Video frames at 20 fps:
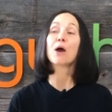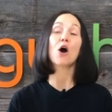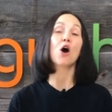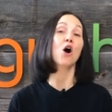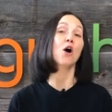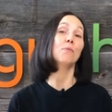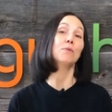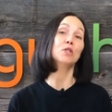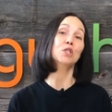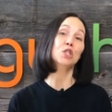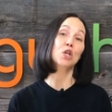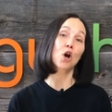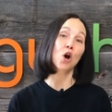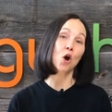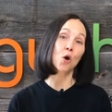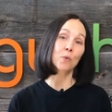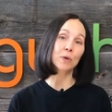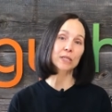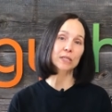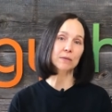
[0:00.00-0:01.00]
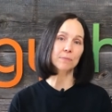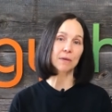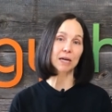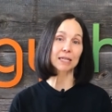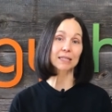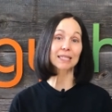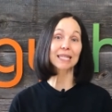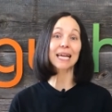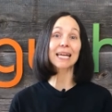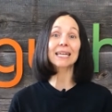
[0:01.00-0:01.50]
almost always a
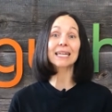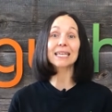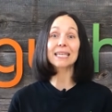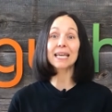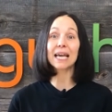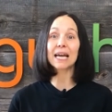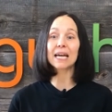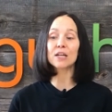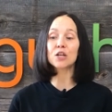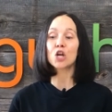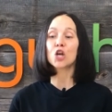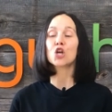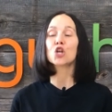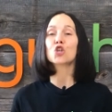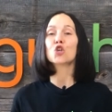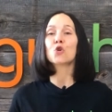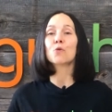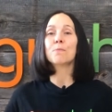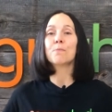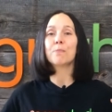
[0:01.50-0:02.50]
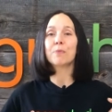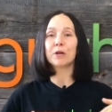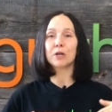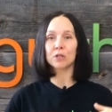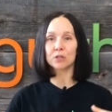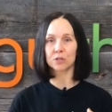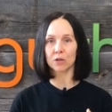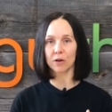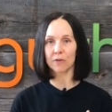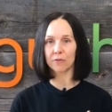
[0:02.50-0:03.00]
must. And again, you
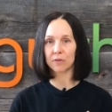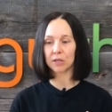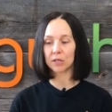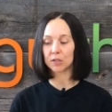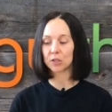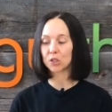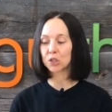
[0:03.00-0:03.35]
build on these.